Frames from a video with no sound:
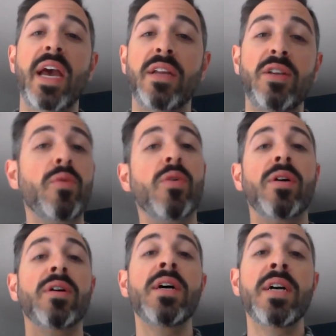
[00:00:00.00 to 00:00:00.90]
and
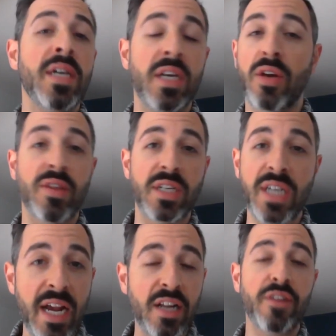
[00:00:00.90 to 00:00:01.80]
the
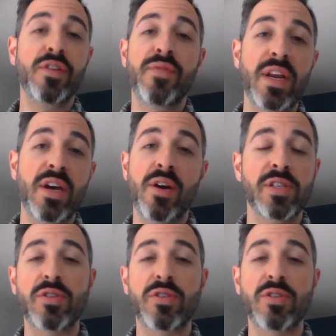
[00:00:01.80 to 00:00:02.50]
title of your video